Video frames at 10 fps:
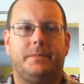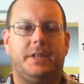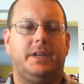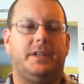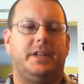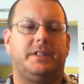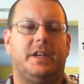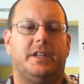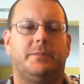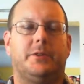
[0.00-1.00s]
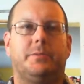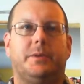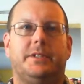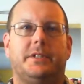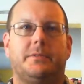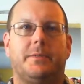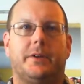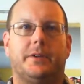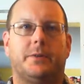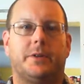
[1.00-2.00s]
It's not the most pleasing
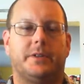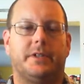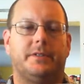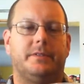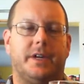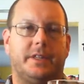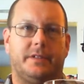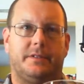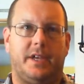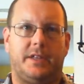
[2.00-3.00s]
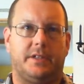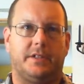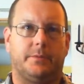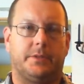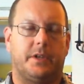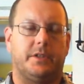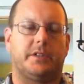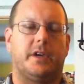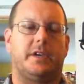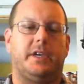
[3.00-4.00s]
smell in the world. Not to say that this one's gone
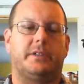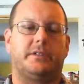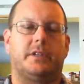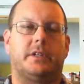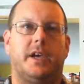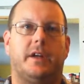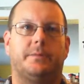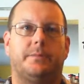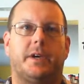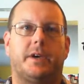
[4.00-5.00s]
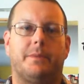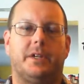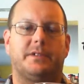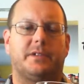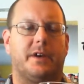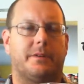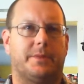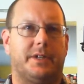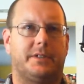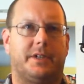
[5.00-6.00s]
skunky. It certainly, I don't pick up any skunk,
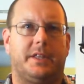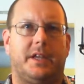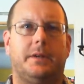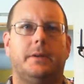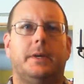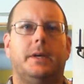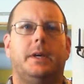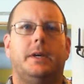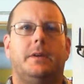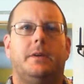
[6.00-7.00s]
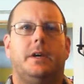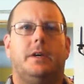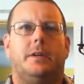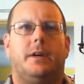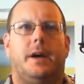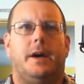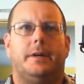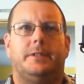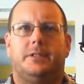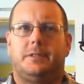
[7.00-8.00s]
but it's got that
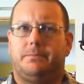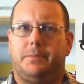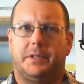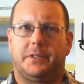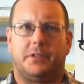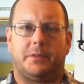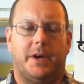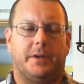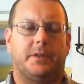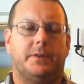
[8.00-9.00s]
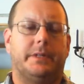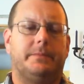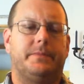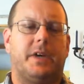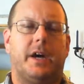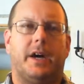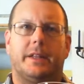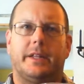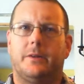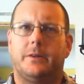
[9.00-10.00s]
just Pilsner smell to it.
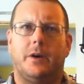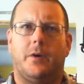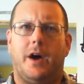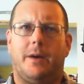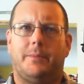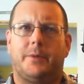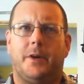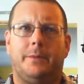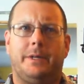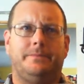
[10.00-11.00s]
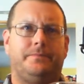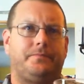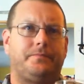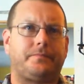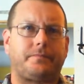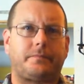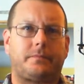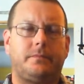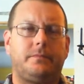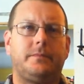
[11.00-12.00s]
Little or no hop aroma.
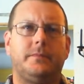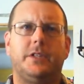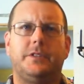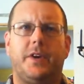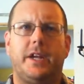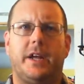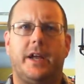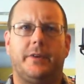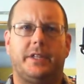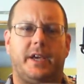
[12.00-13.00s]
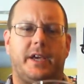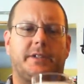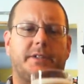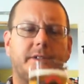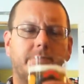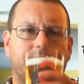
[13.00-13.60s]
Let's find out how it tastes.